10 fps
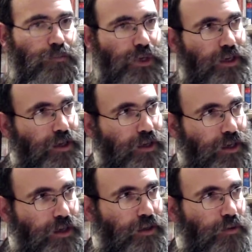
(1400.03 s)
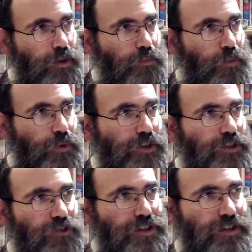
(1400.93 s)
But here we're
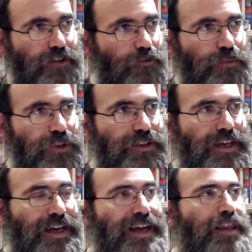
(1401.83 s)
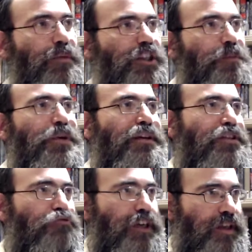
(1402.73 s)
stressing a different point. The mashpia
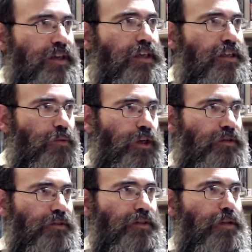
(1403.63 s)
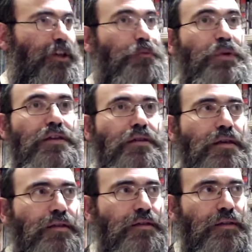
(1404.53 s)
is really the needy one. The mashpia
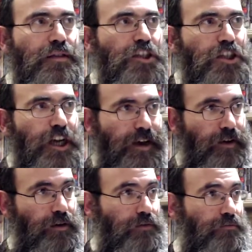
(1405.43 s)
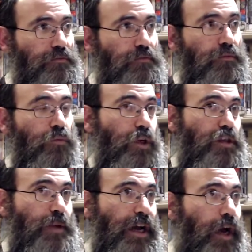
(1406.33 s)
needs to share. Whereas
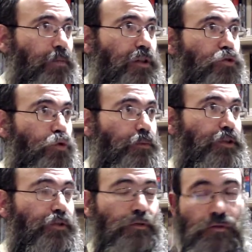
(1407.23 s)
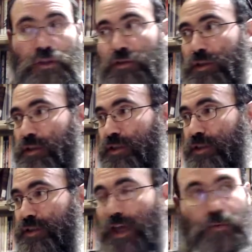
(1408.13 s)
the makabel is dormant,
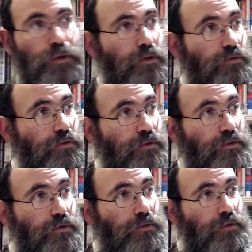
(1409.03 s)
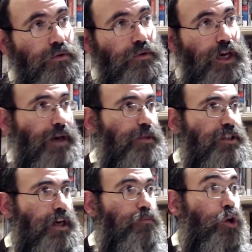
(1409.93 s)
is stable. I am as
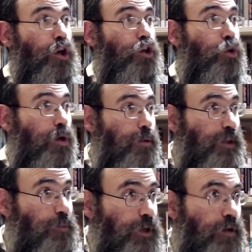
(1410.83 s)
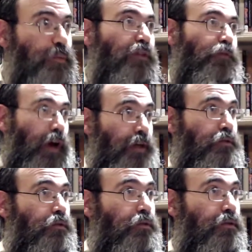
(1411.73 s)
I am. You want to be mashpia on me? Fine.